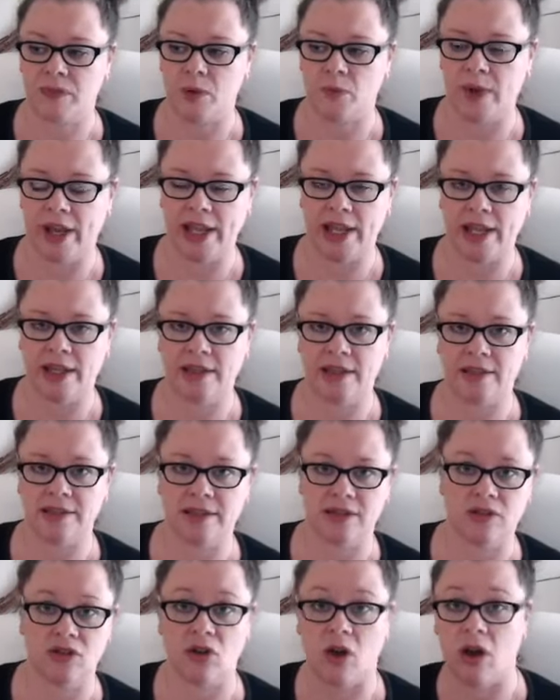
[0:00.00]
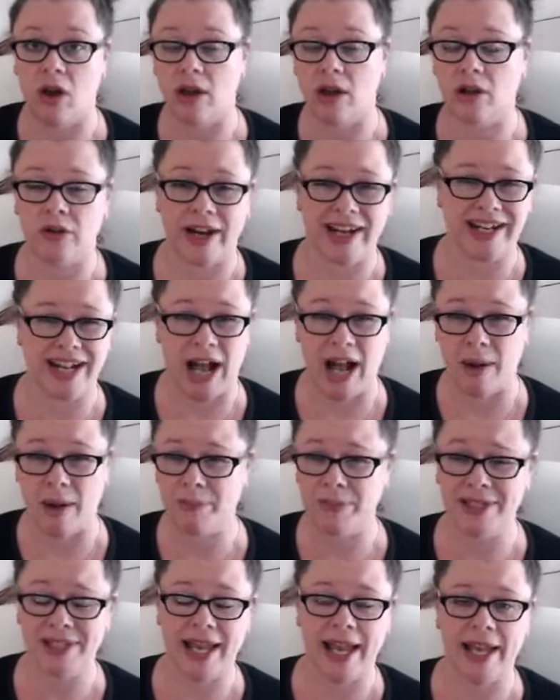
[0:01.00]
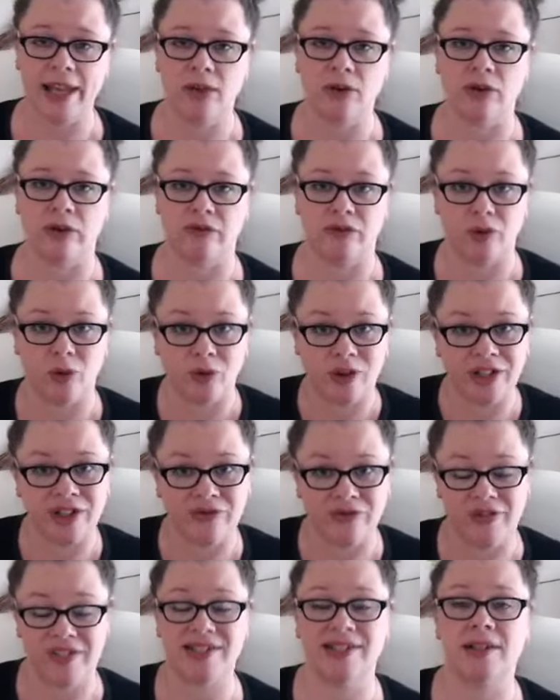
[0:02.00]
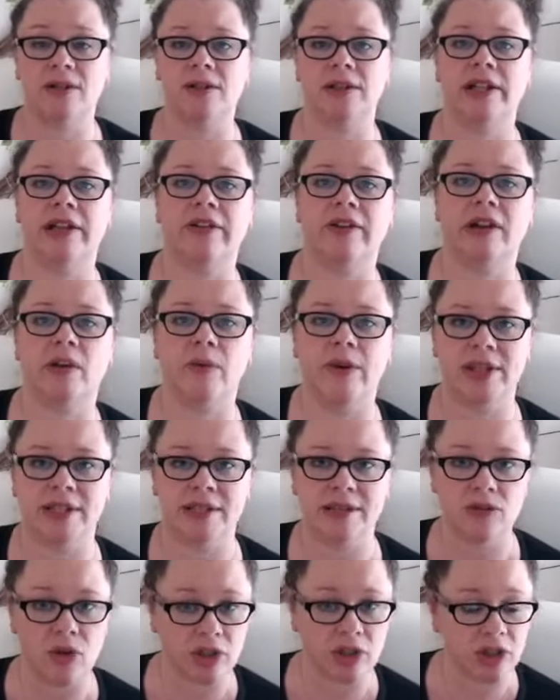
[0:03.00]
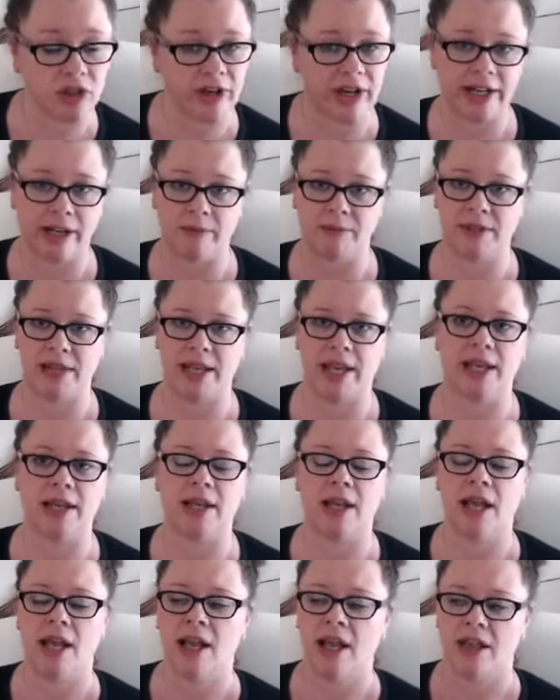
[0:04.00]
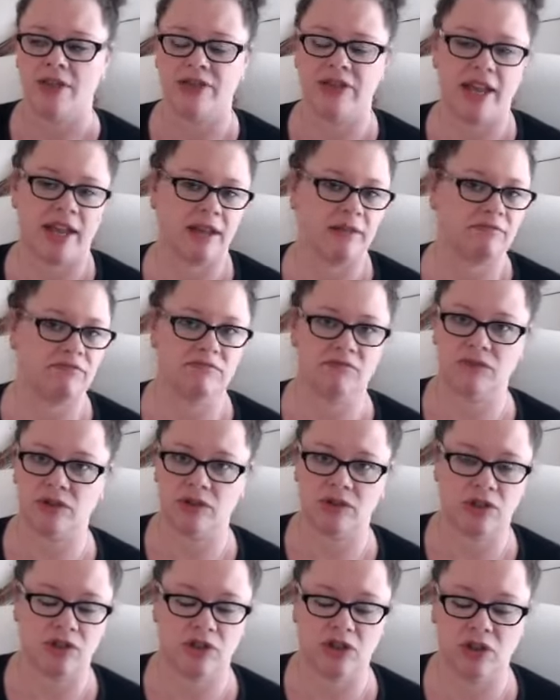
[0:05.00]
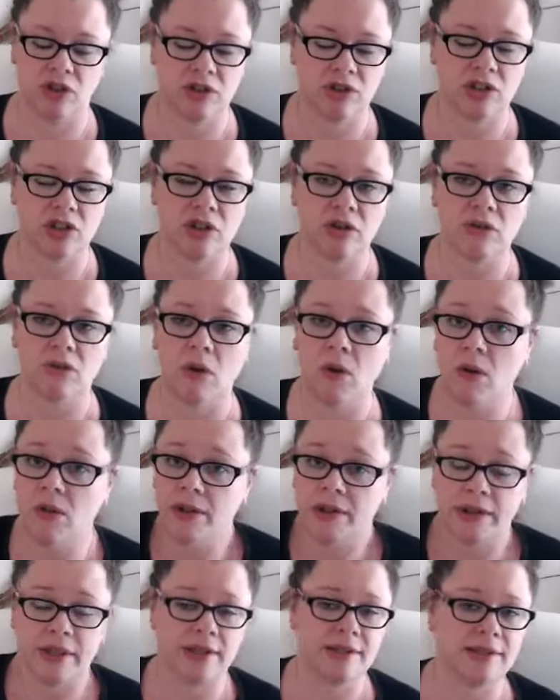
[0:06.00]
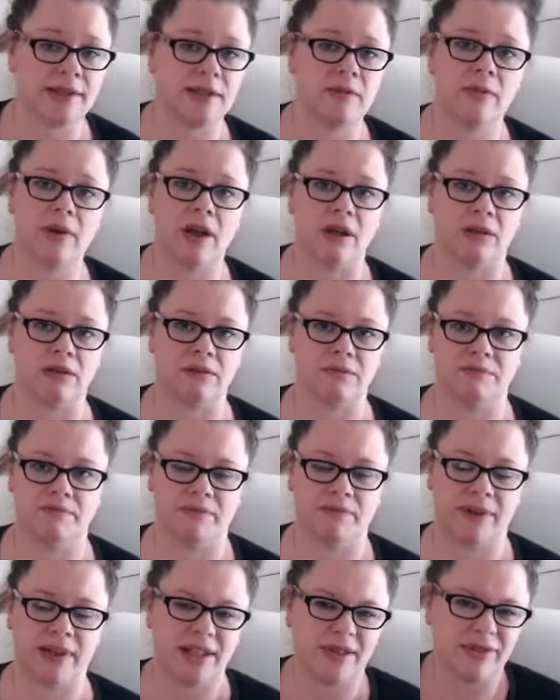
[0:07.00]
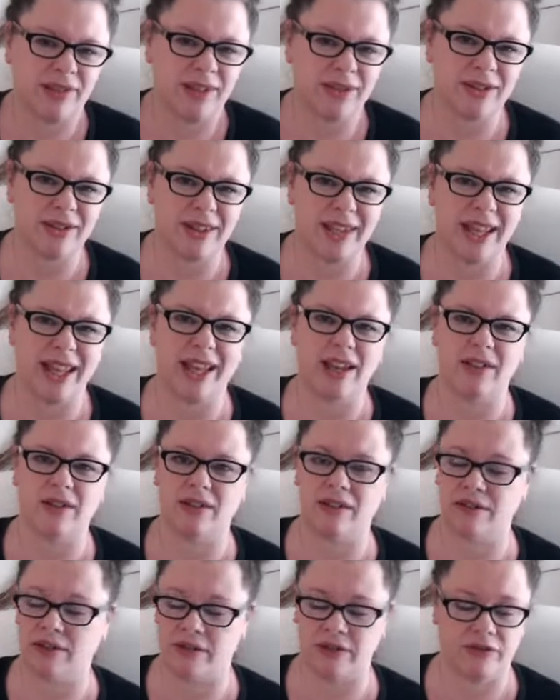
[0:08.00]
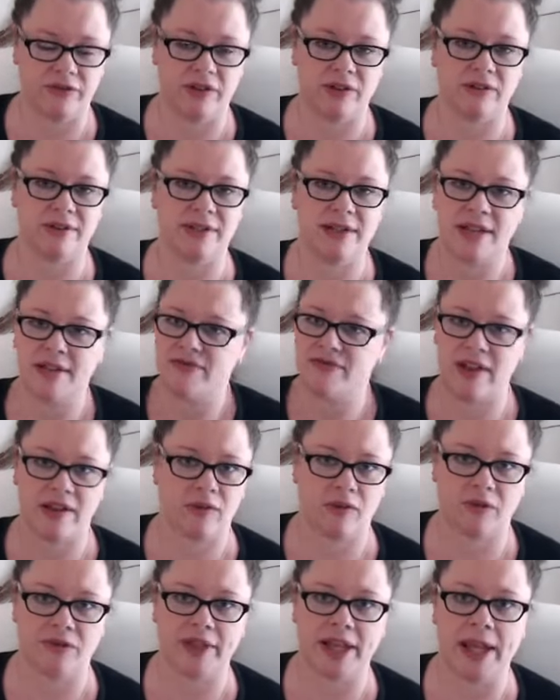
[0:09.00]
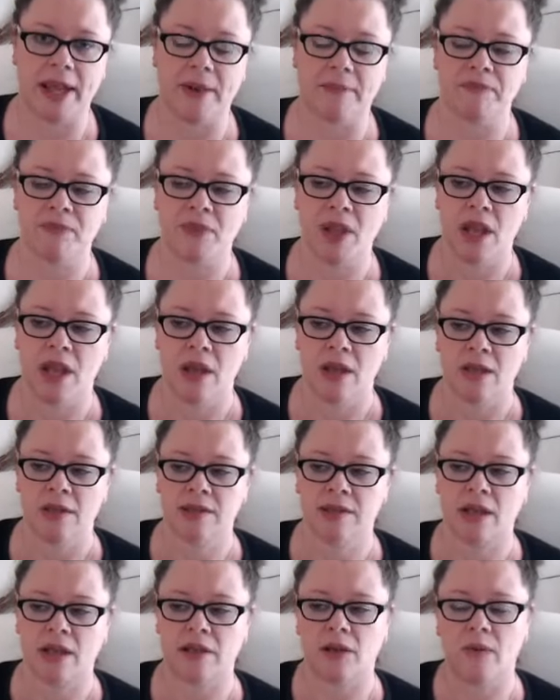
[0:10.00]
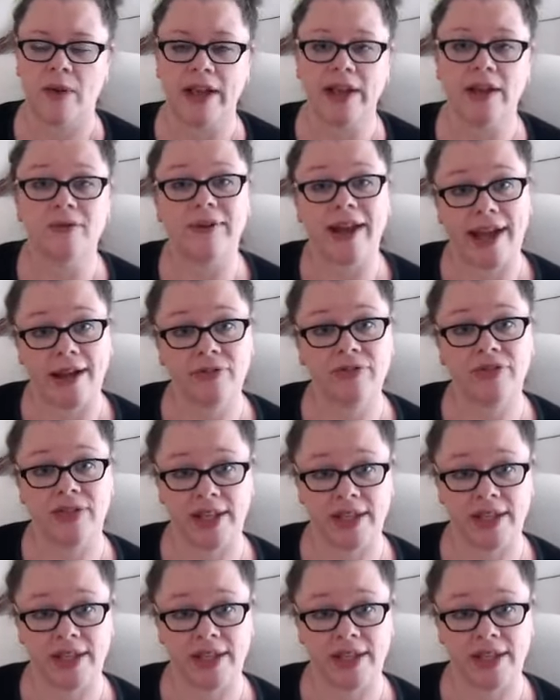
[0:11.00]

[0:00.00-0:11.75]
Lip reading: where there's not a great uptake, or if you're in a physical area where there's not a great uptake, then you could do all the things in the world. But if they're not there, the referrals, they're not there. So the way around